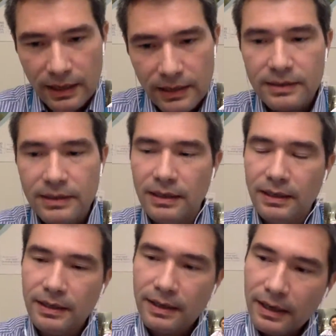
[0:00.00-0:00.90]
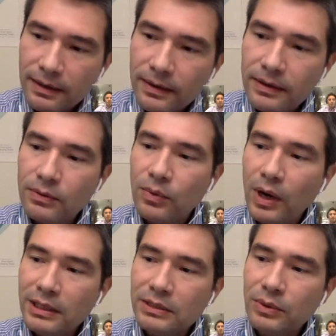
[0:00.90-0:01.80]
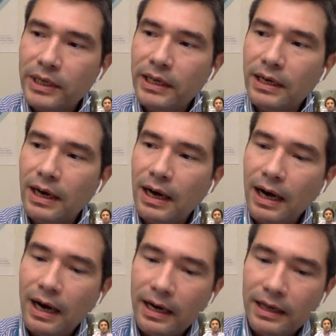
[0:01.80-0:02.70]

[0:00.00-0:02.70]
and what we are